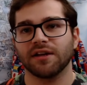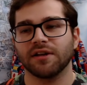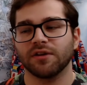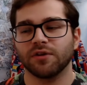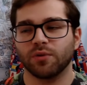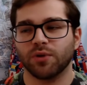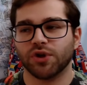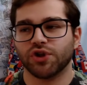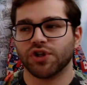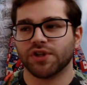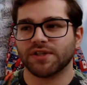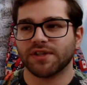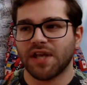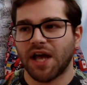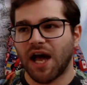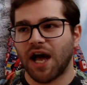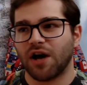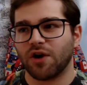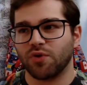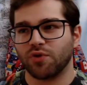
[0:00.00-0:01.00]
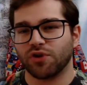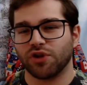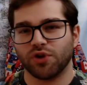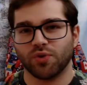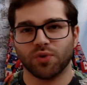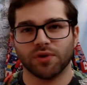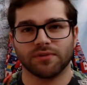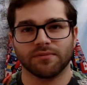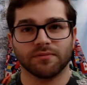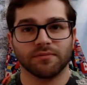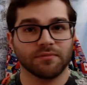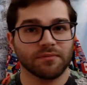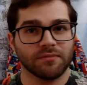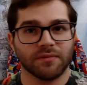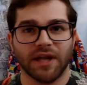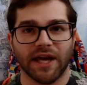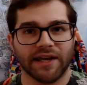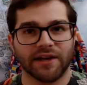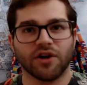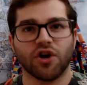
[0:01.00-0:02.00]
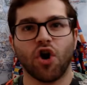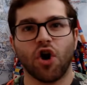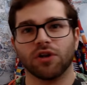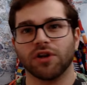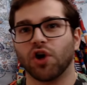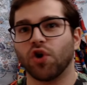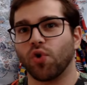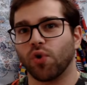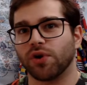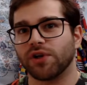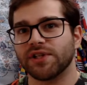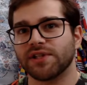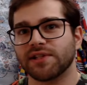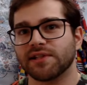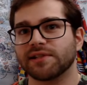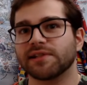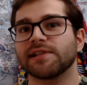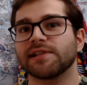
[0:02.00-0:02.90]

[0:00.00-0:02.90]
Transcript: which is how you would like call a horse.